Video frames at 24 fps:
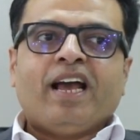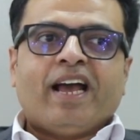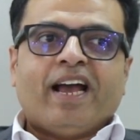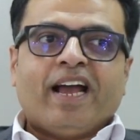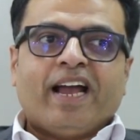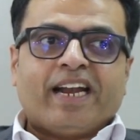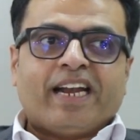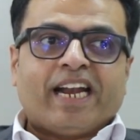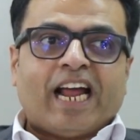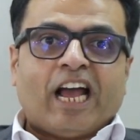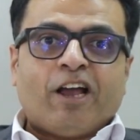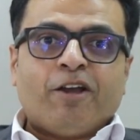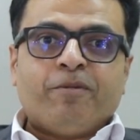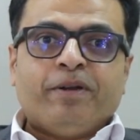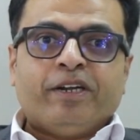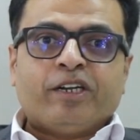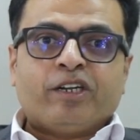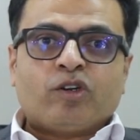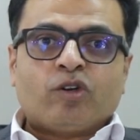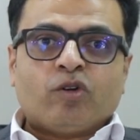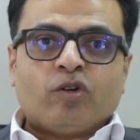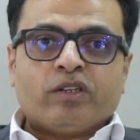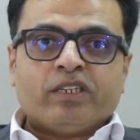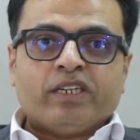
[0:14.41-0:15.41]
and I have been
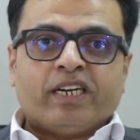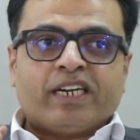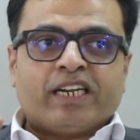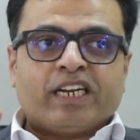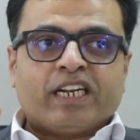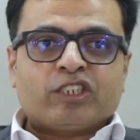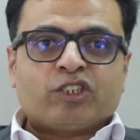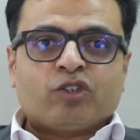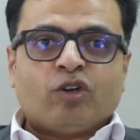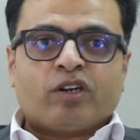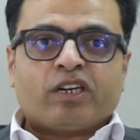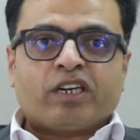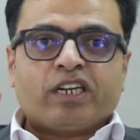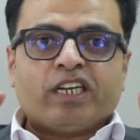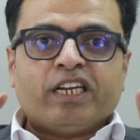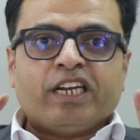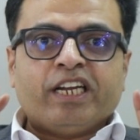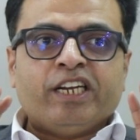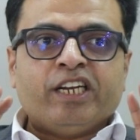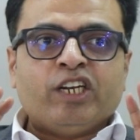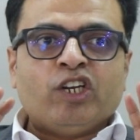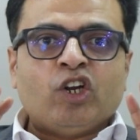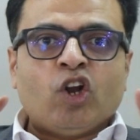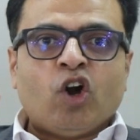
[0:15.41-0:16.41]
told that it has got
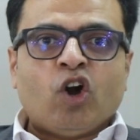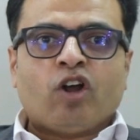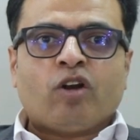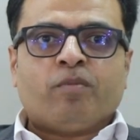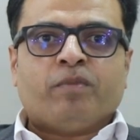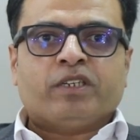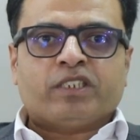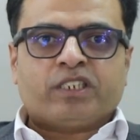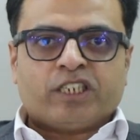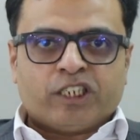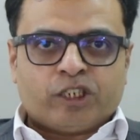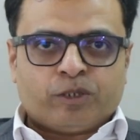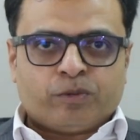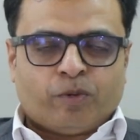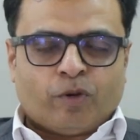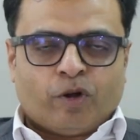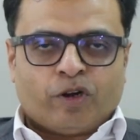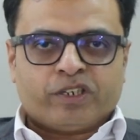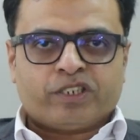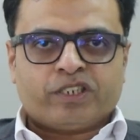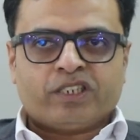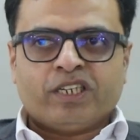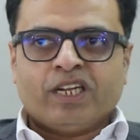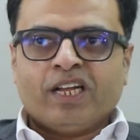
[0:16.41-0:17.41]
enormous
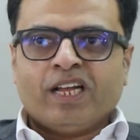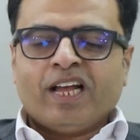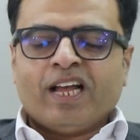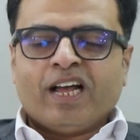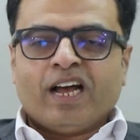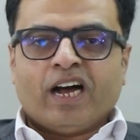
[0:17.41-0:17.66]
response.